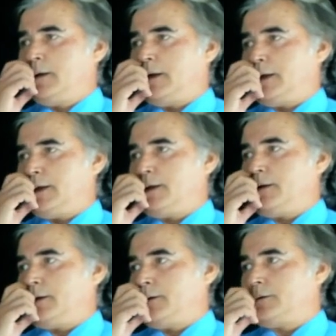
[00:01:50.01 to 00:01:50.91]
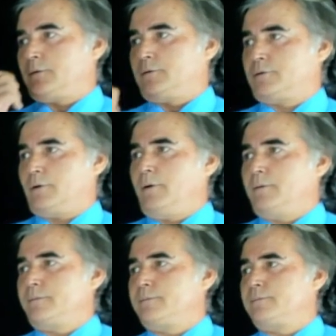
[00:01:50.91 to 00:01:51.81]
So
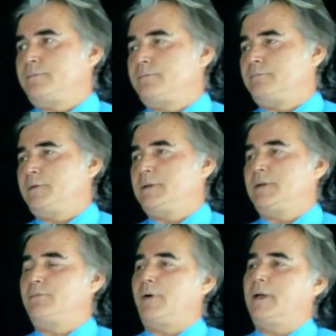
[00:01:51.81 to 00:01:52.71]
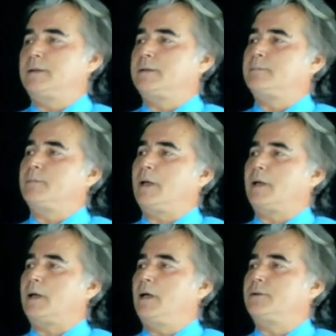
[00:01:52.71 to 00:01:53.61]
we defined
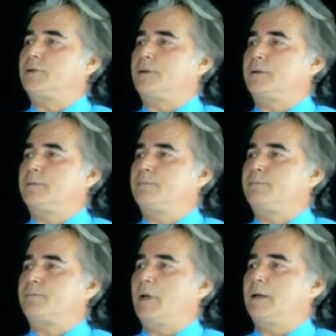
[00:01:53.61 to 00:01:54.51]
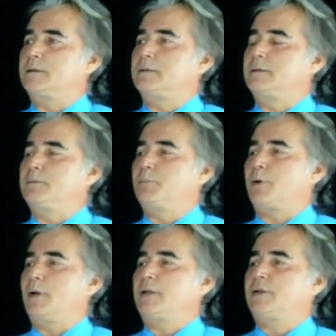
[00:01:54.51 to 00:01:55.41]
agriculture as the
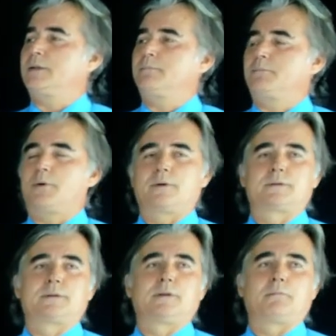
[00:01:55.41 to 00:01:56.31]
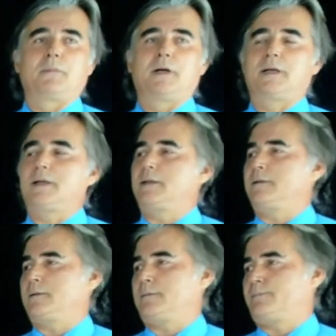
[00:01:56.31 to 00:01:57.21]
production, processing,
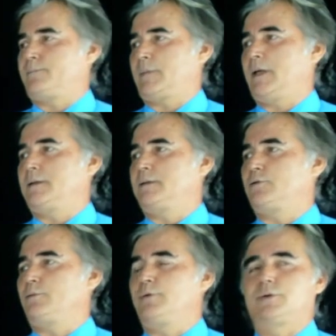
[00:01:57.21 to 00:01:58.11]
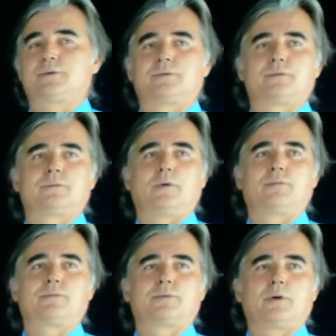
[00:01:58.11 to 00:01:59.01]
marketing, and distribution of
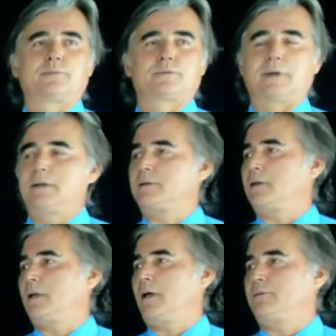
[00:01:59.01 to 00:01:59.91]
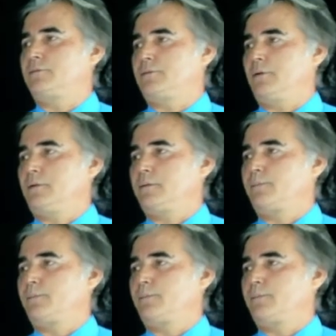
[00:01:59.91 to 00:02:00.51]
crops and livestock.